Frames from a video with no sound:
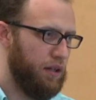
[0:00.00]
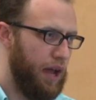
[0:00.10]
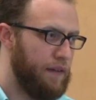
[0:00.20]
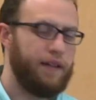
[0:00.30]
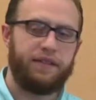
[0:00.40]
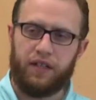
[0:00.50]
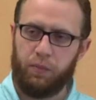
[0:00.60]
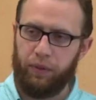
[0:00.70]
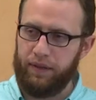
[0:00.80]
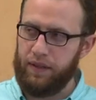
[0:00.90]
And let's
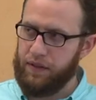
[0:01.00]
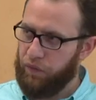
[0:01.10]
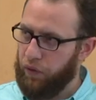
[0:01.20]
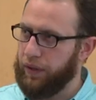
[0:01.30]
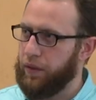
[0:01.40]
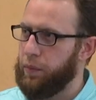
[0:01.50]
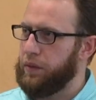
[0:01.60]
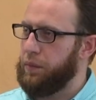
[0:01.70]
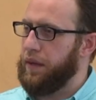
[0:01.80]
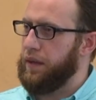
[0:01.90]
explain this for a little
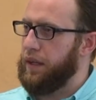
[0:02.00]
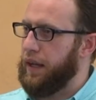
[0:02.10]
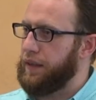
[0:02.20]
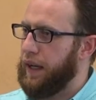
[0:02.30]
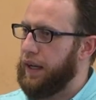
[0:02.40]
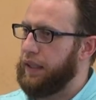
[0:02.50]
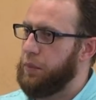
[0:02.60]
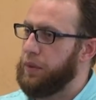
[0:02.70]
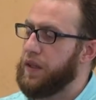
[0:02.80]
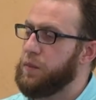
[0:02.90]
bit, bi'idhnillahi ta'ala.
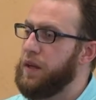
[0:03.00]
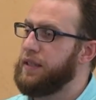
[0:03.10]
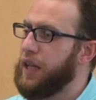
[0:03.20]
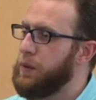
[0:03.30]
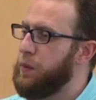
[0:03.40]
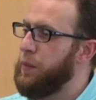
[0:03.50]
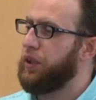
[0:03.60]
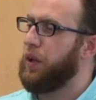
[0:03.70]
Because many times people